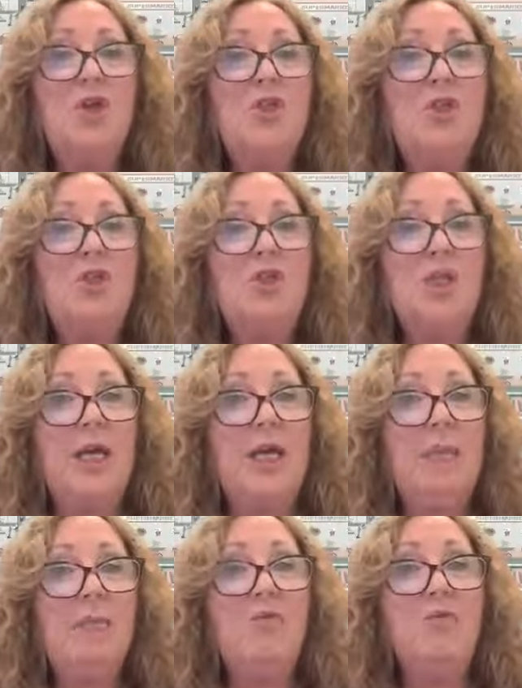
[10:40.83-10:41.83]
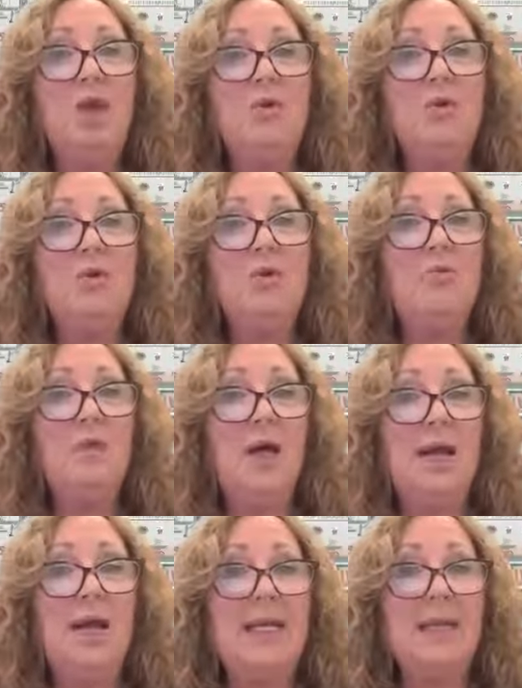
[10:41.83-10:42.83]
you should keep a record of
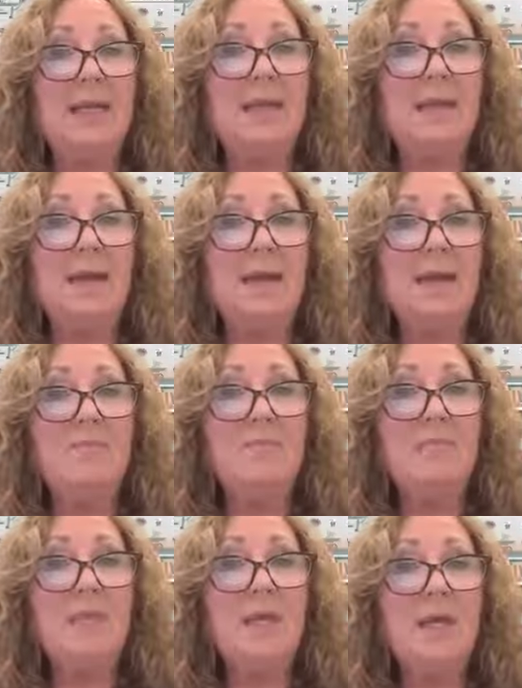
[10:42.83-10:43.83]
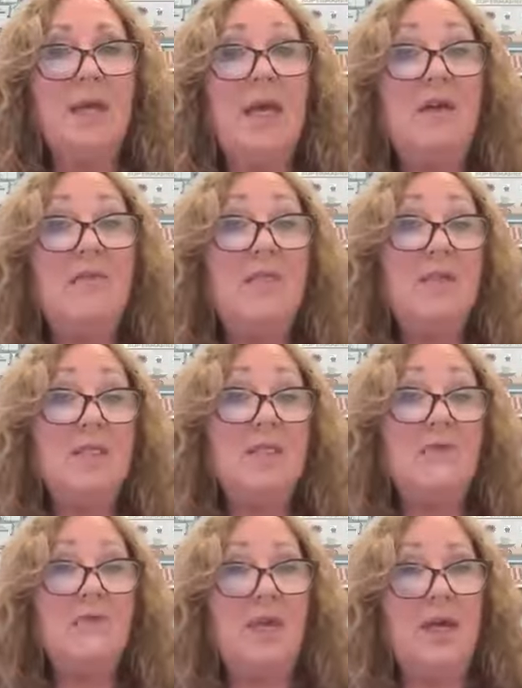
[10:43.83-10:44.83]
likely income,
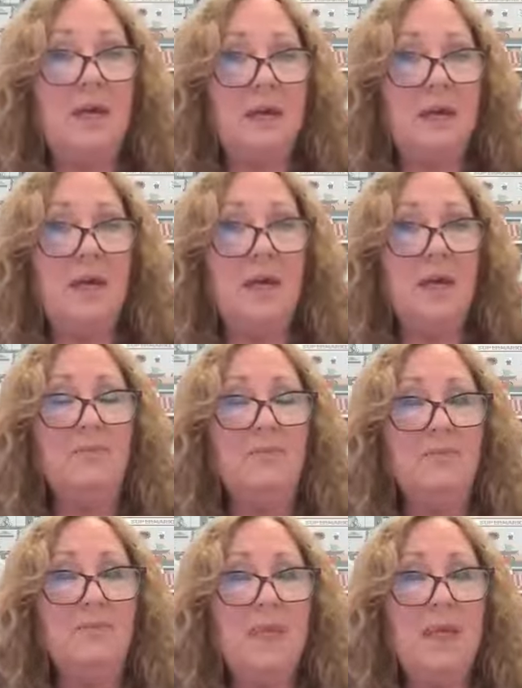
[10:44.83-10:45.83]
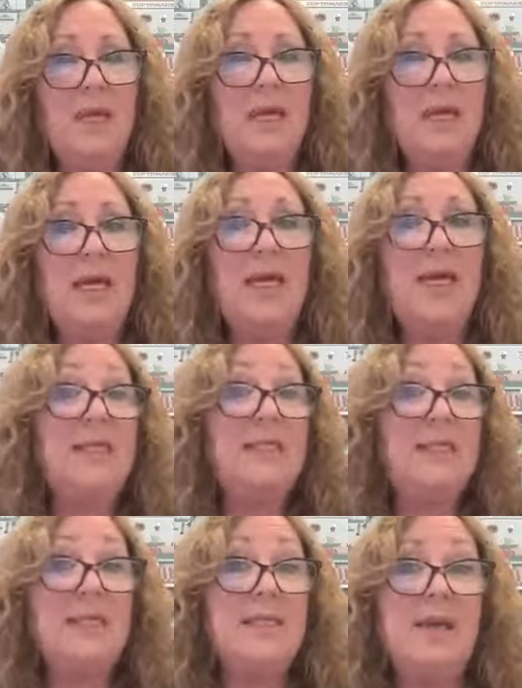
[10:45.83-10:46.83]
evidence for that income, any
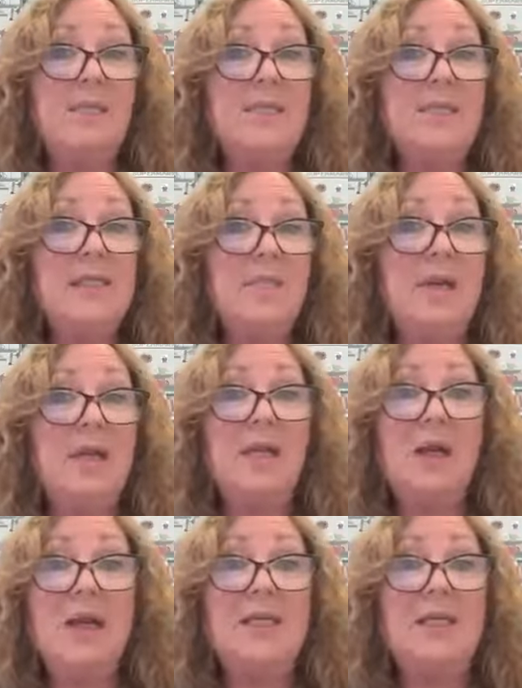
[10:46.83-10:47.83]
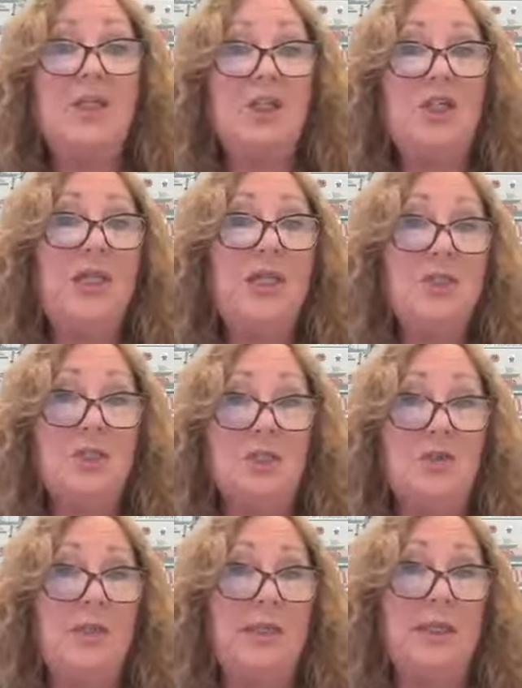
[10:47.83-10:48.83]
statements about likely changes
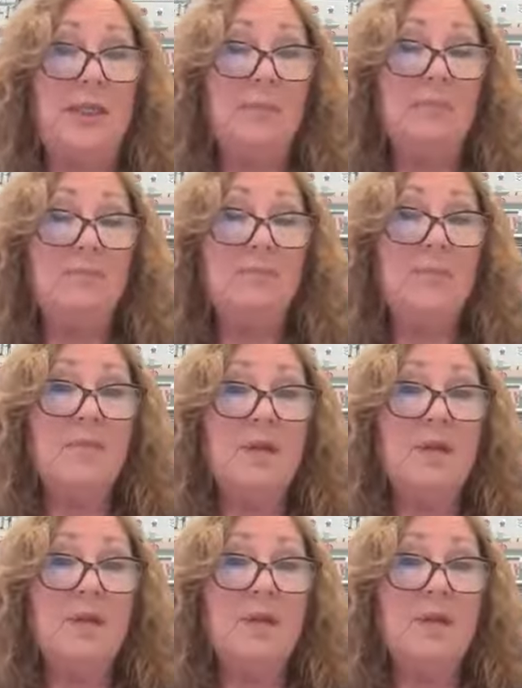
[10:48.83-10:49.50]
to income,